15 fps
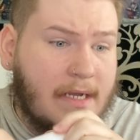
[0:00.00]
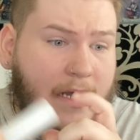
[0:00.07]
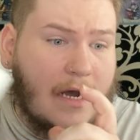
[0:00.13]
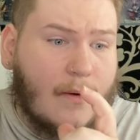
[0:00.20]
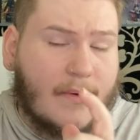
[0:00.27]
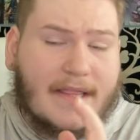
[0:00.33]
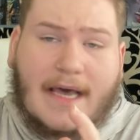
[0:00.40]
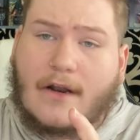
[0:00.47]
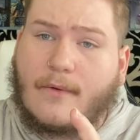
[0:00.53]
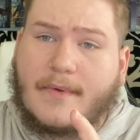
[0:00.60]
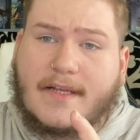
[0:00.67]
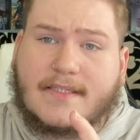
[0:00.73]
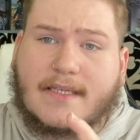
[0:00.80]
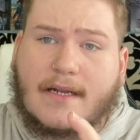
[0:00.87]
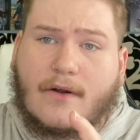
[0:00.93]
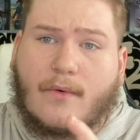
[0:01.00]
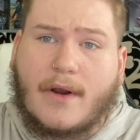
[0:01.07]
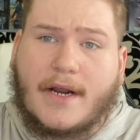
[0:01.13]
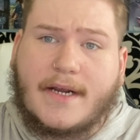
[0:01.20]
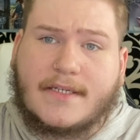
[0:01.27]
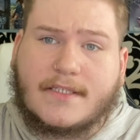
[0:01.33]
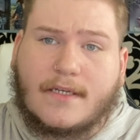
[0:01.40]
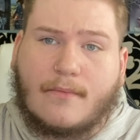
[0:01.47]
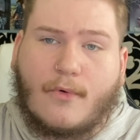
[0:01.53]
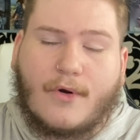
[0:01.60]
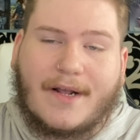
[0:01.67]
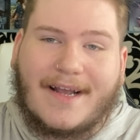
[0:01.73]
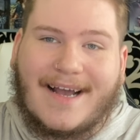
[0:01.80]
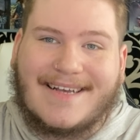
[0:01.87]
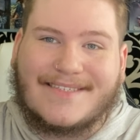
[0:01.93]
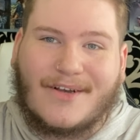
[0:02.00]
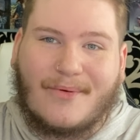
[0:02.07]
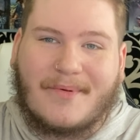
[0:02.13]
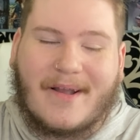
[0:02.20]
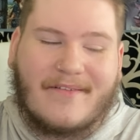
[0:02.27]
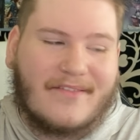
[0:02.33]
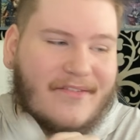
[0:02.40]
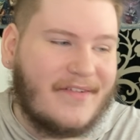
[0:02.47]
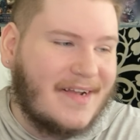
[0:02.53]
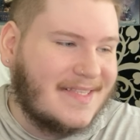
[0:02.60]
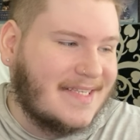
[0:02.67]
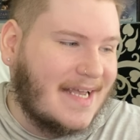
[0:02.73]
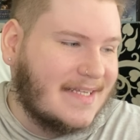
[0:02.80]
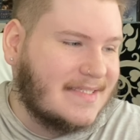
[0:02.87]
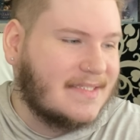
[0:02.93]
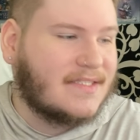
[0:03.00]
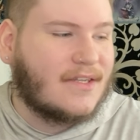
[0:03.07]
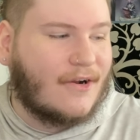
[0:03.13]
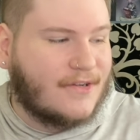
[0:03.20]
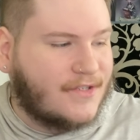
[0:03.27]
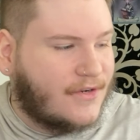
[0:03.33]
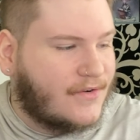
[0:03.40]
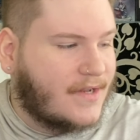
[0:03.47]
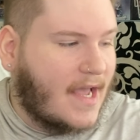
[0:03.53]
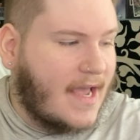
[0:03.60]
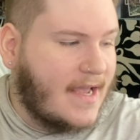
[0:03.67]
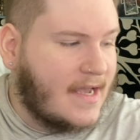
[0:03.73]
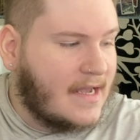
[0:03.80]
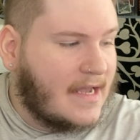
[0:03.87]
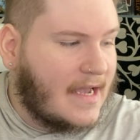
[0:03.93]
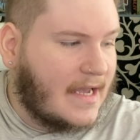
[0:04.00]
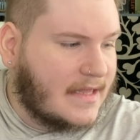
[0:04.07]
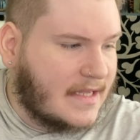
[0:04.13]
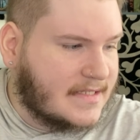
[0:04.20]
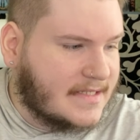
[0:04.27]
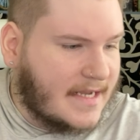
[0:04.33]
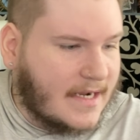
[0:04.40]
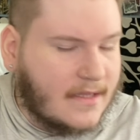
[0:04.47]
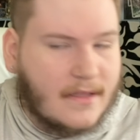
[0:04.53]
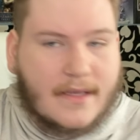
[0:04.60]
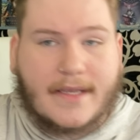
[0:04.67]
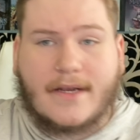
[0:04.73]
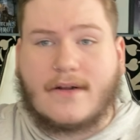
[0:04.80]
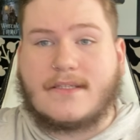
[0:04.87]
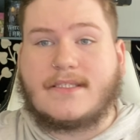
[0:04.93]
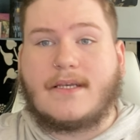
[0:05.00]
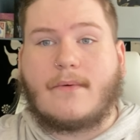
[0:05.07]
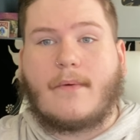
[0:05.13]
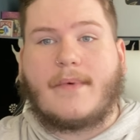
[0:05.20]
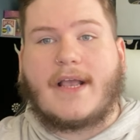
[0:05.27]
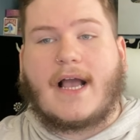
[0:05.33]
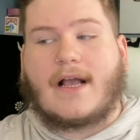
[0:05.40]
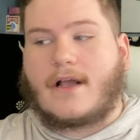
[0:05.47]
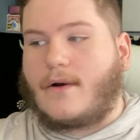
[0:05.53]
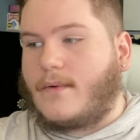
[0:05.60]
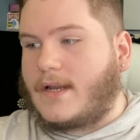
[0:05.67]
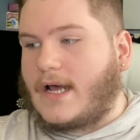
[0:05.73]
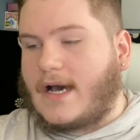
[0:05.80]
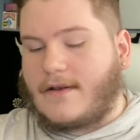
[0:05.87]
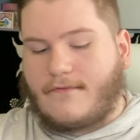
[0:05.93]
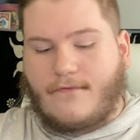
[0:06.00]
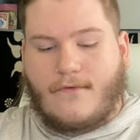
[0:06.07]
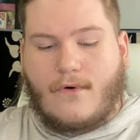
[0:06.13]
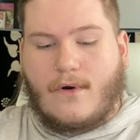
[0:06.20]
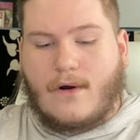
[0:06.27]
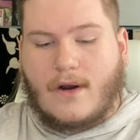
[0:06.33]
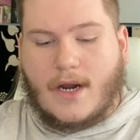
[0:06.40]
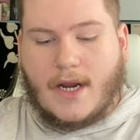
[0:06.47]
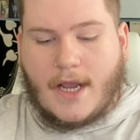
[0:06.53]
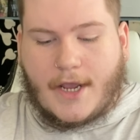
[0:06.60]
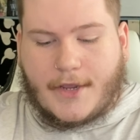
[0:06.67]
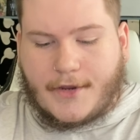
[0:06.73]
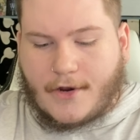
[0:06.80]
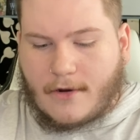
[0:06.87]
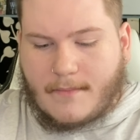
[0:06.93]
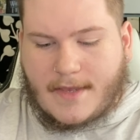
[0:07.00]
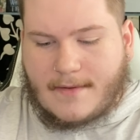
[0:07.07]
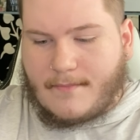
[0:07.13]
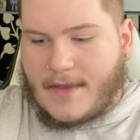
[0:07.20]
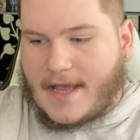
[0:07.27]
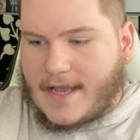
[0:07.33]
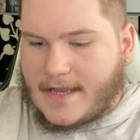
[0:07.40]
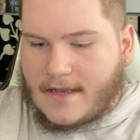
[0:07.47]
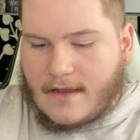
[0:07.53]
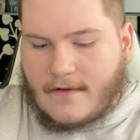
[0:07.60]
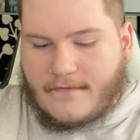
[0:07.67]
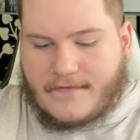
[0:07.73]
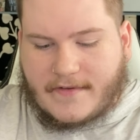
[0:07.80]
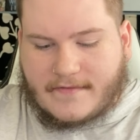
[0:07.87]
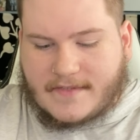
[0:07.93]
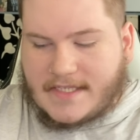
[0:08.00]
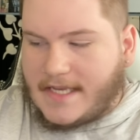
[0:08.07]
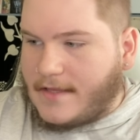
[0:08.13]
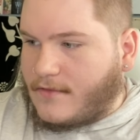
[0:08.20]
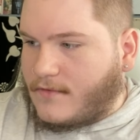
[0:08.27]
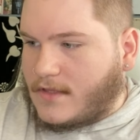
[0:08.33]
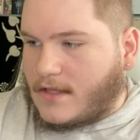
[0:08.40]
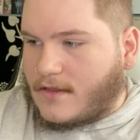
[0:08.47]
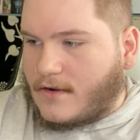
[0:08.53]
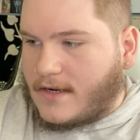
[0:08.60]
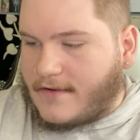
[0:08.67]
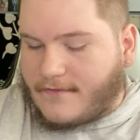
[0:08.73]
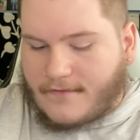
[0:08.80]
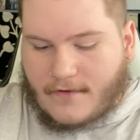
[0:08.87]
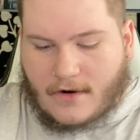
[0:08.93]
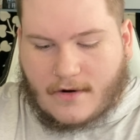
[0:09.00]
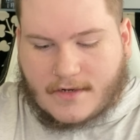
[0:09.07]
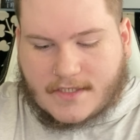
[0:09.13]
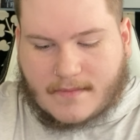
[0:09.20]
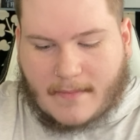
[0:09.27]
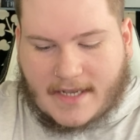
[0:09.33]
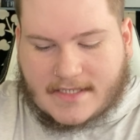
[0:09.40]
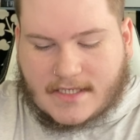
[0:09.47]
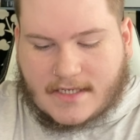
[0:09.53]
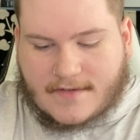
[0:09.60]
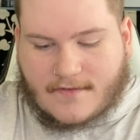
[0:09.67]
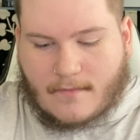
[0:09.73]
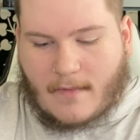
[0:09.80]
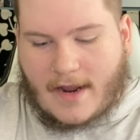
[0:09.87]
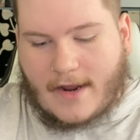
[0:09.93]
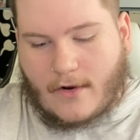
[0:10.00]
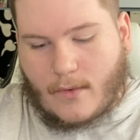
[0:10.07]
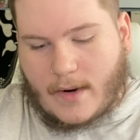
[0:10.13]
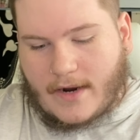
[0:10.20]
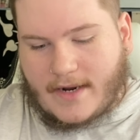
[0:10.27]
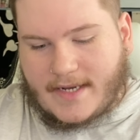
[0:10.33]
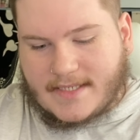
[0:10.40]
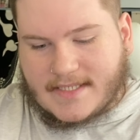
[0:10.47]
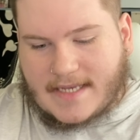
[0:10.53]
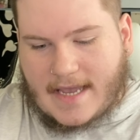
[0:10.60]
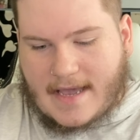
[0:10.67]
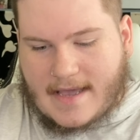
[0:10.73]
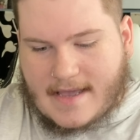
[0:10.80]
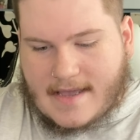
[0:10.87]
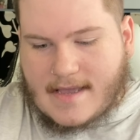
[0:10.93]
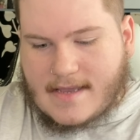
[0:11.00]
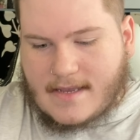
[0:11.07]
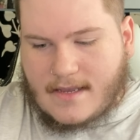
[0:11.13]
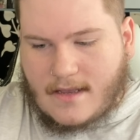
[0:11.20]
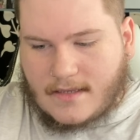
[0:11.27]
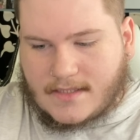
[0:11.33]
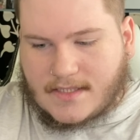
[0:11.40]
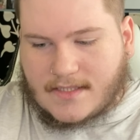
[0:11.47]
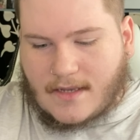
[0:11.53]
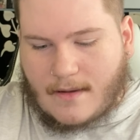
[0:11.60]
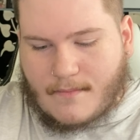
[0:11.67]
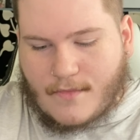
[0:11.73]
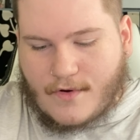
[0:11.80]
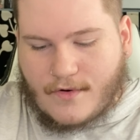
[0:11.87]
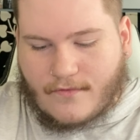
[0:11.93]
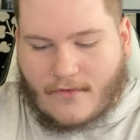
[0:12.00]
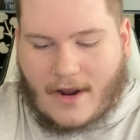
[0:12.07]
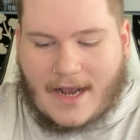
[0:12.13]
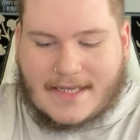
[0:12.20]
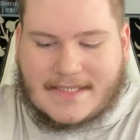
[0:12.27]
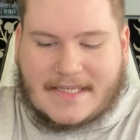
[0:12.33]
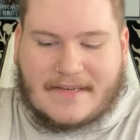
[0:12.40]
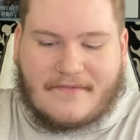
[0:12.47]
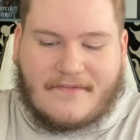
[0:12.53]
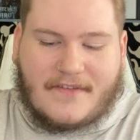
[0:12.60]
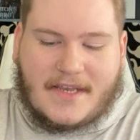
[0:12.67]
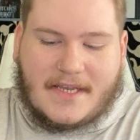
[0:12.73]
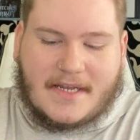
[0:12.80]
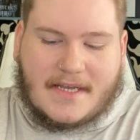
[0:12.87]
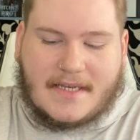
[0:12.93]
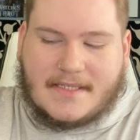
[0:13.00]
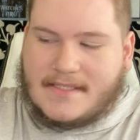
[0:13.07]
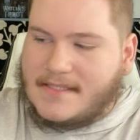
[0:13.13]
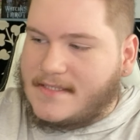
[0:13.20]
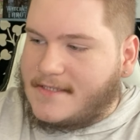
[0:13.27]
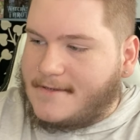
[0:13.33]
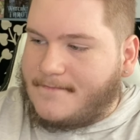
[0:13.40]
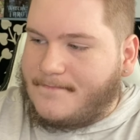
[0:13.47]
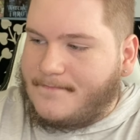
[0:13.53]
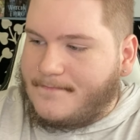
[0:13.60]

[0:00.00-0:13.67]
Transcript: With that all being said, Aquarius, good morning, guys. I hope you're having a fantastic start to your day, and let's take a look here and see what we got going on for your mid-May 15th through the 31st. Messages from my Aquarius gang, Sun, Moon, Rising, Venus